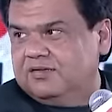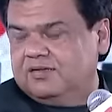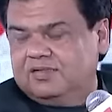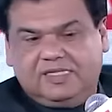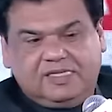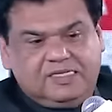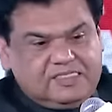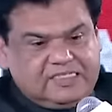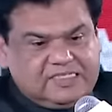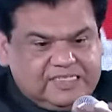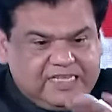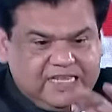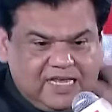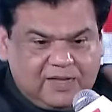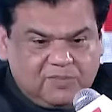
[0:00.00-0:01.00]
then
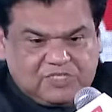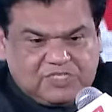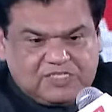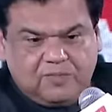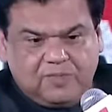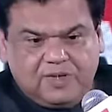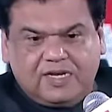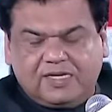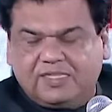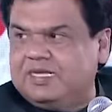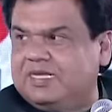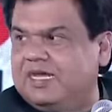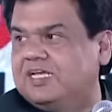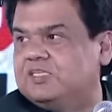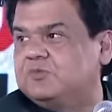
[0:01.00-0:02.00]
same similar
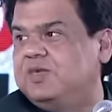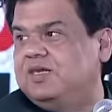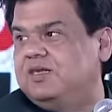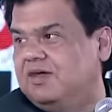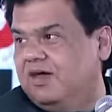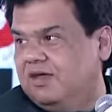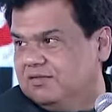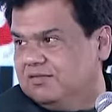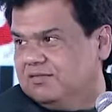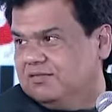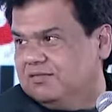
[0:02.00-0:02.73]
thing has been done